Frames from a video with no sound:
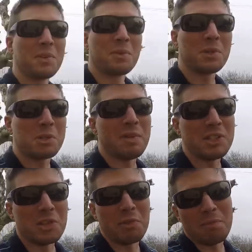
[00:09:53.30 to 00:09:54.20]
Which
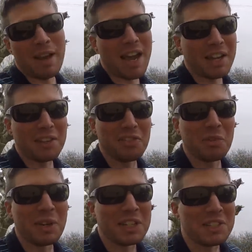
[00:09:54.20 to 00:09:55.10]
means it'll be back in a few
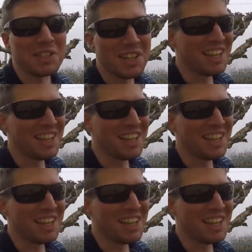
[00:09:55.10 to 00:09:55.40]
minutes.